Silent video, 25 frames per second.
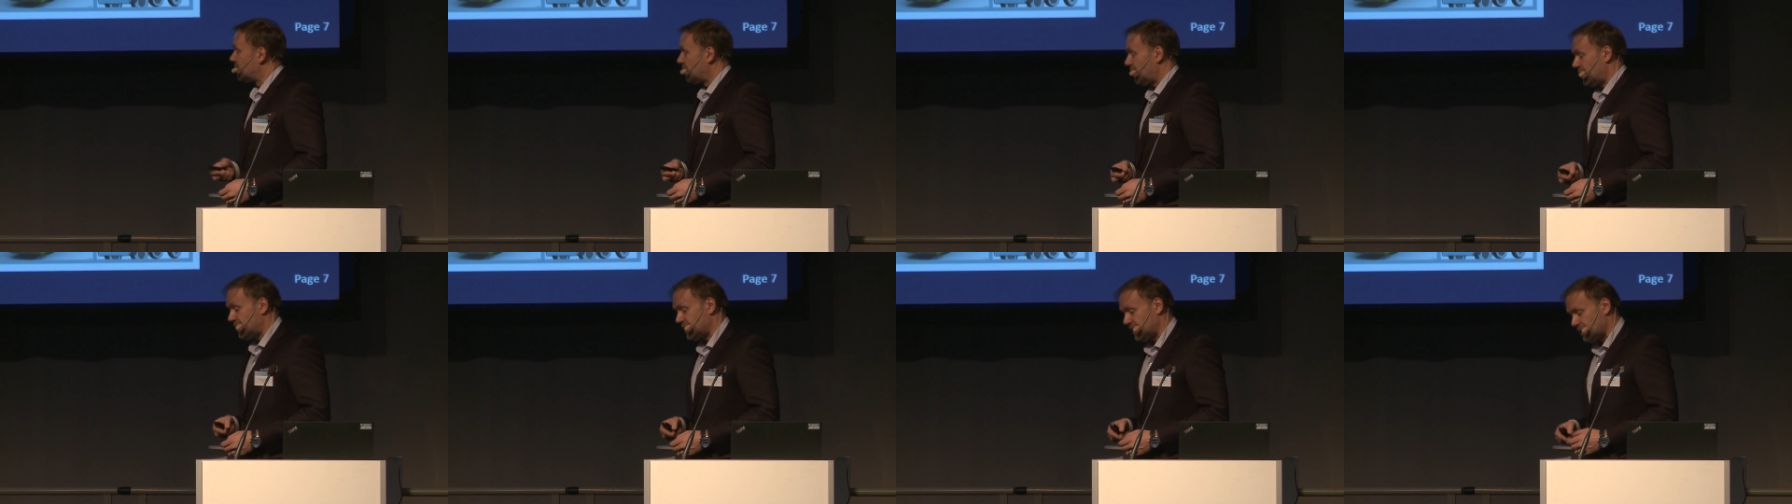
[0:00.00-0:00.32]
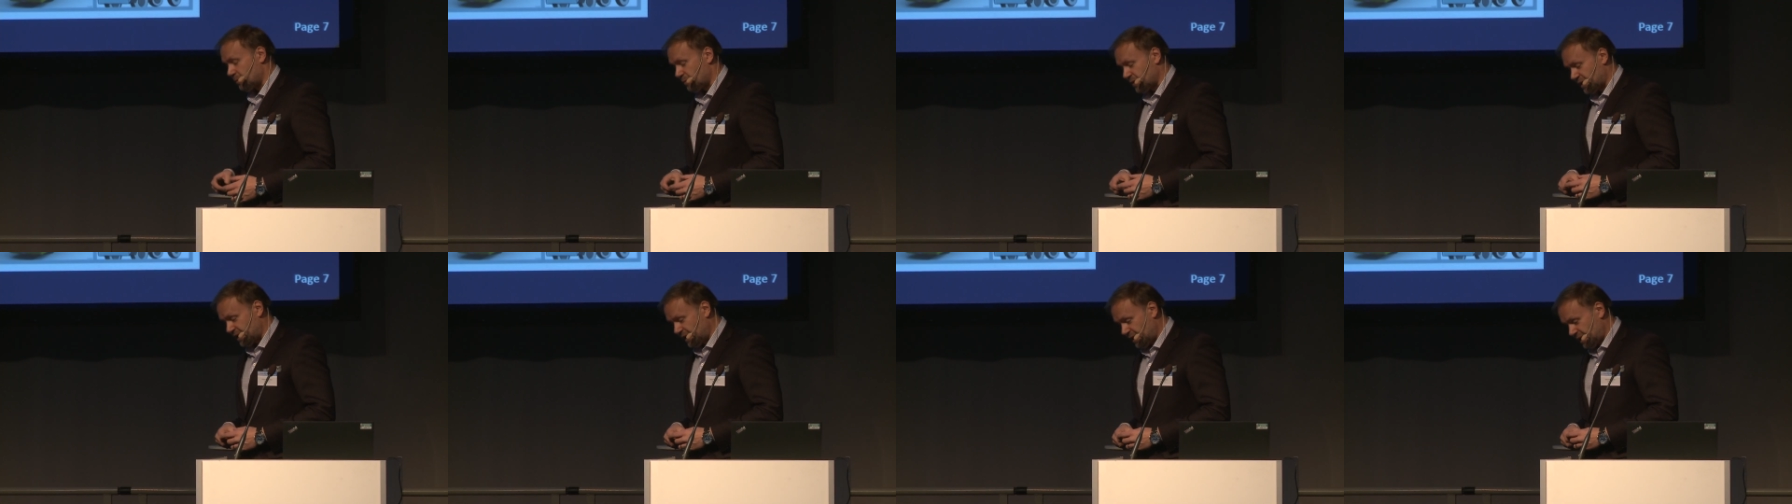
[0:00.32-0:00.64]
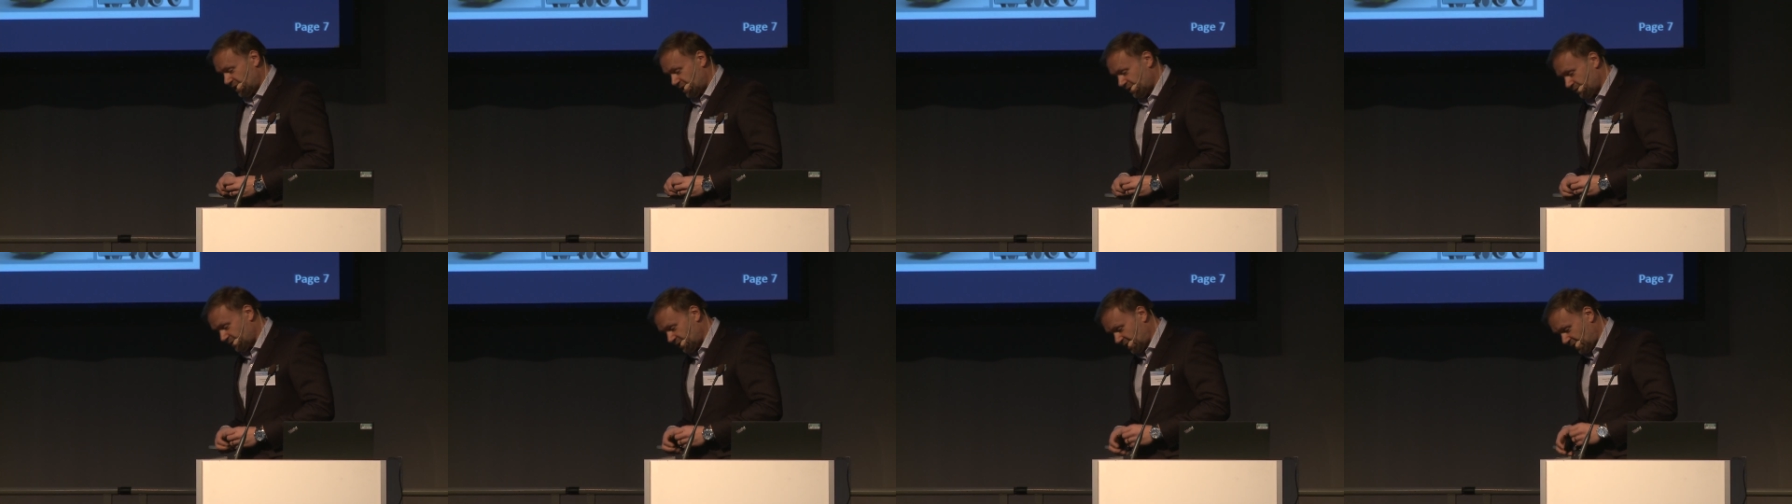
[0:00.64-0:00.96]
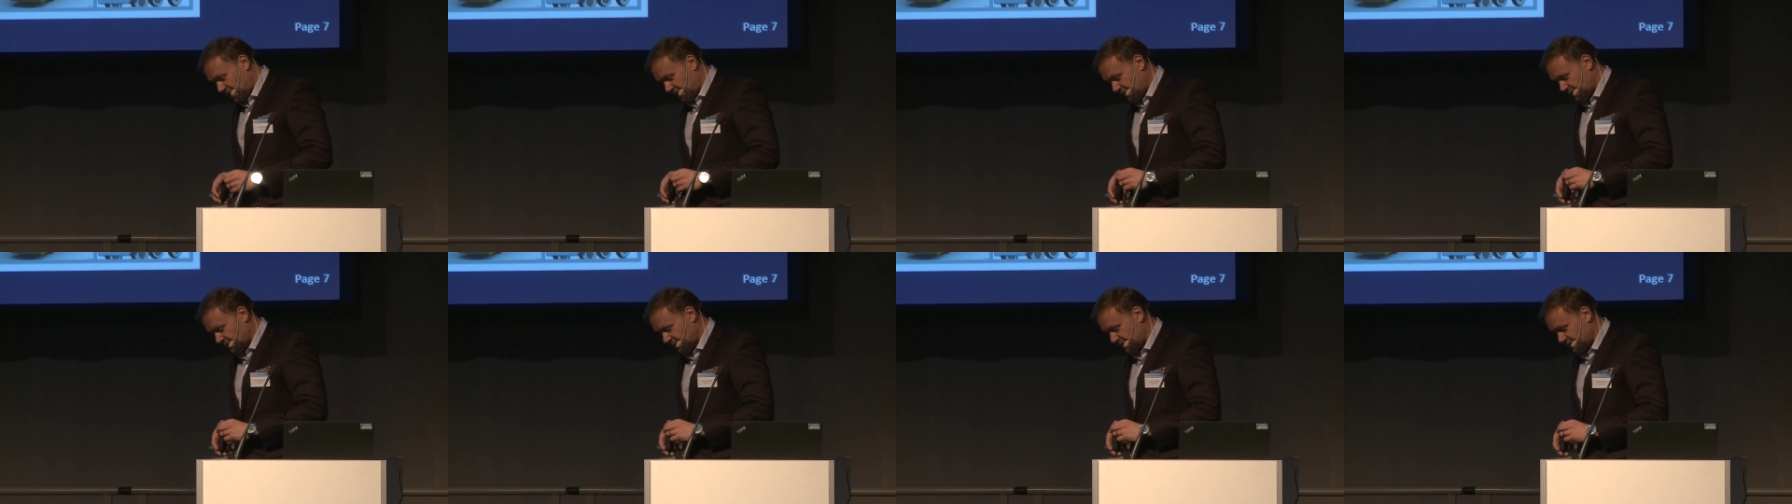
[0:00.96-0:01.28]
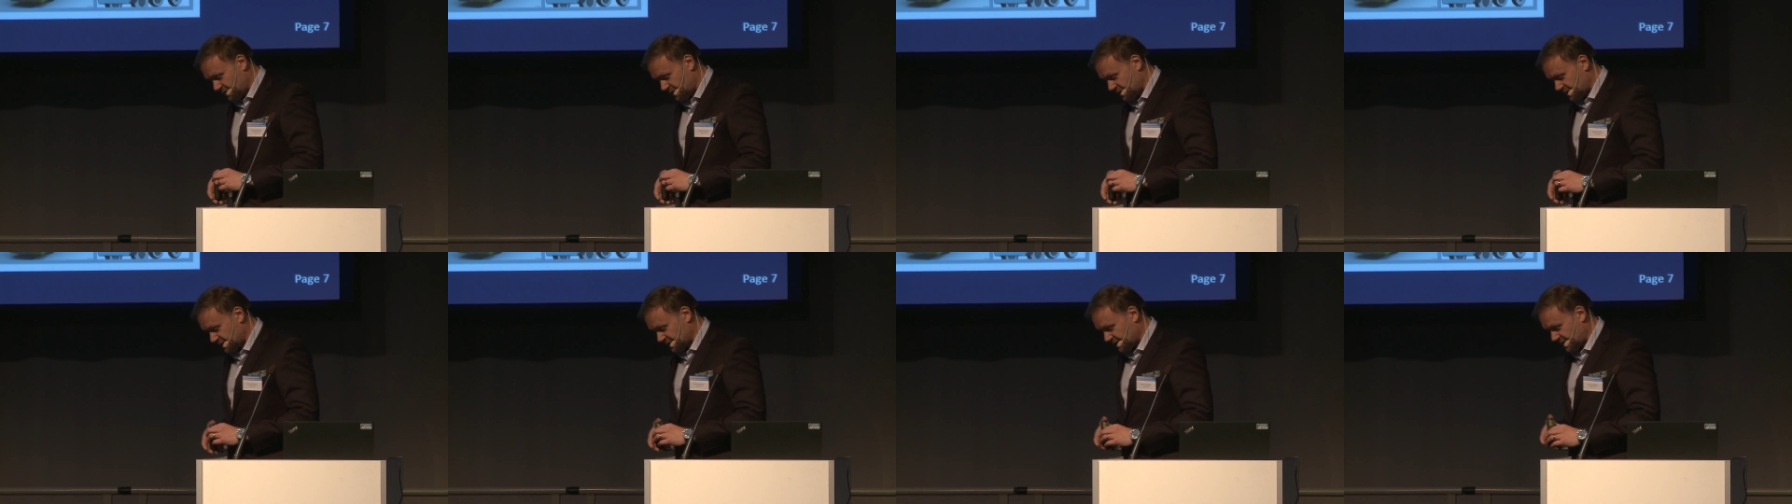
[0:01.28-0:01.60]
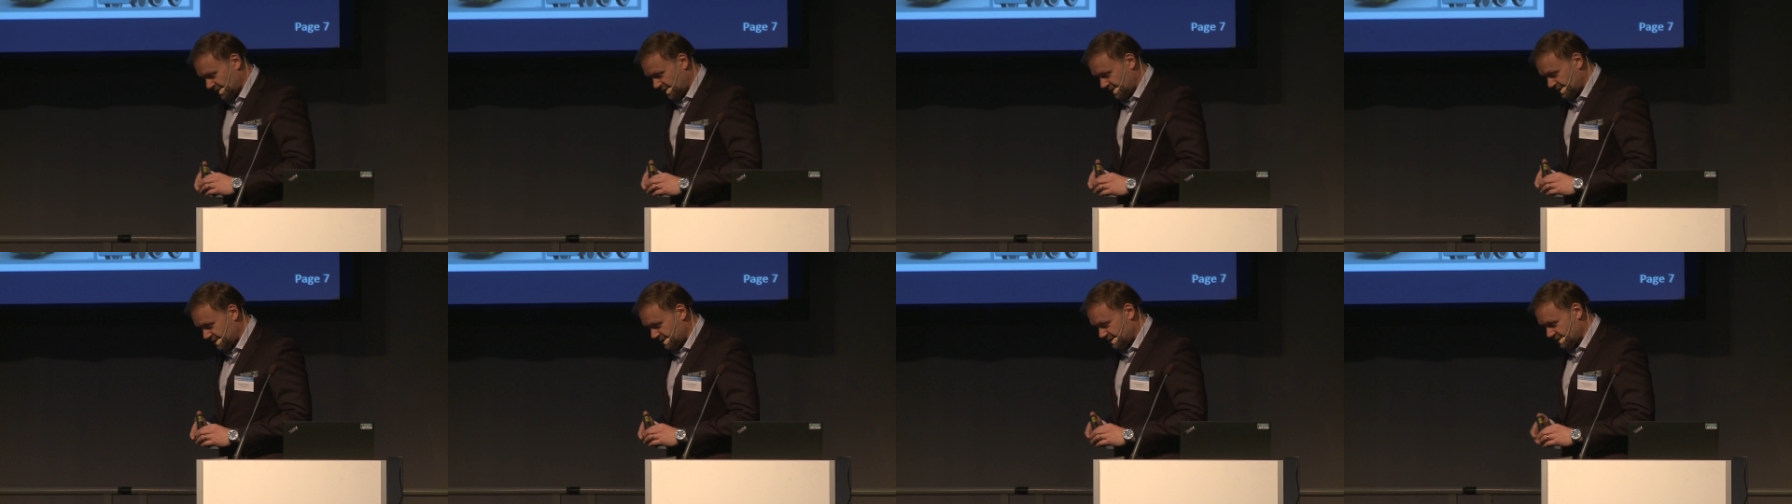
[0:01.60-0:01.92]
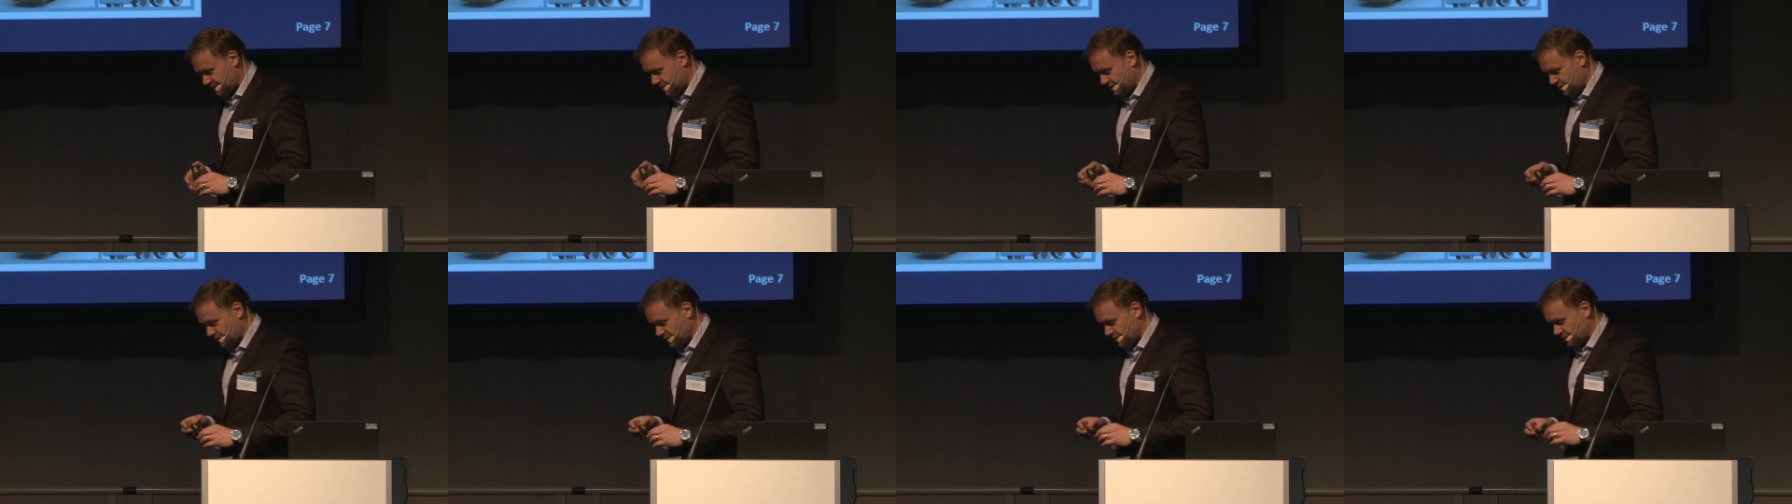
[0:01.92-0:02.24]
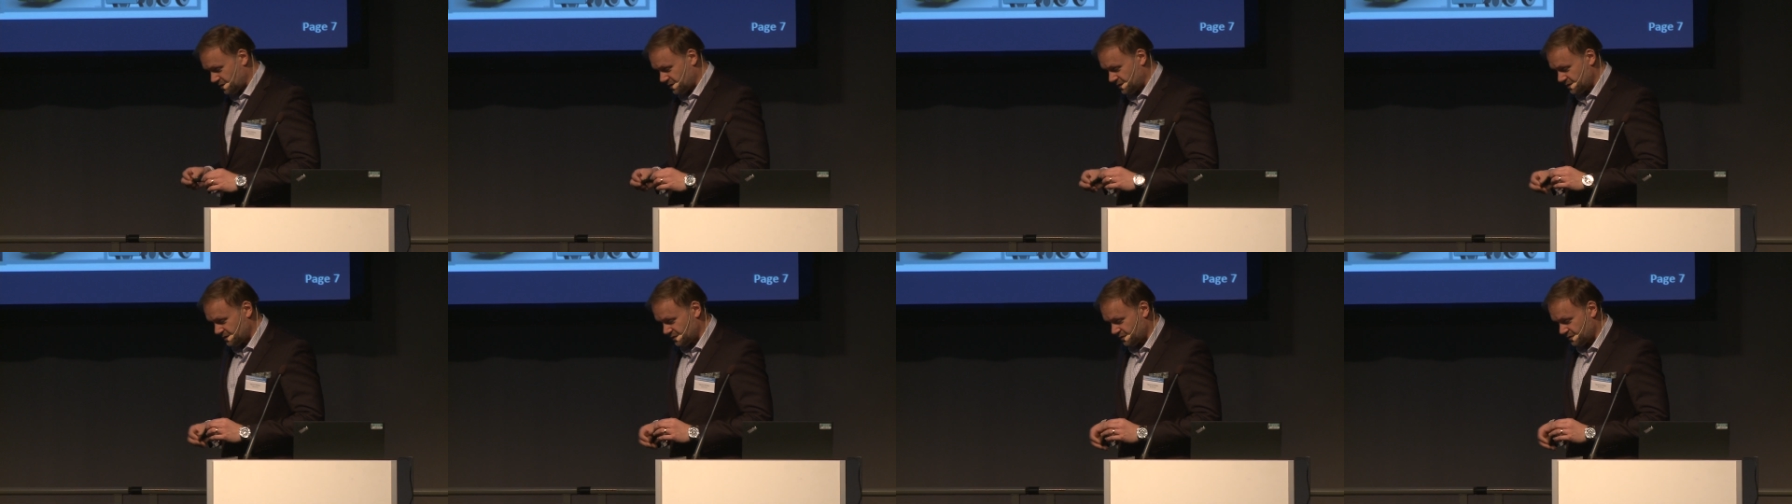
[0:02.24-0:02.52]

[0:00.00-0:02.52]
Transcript: And in the beginning, we hadn't even decided to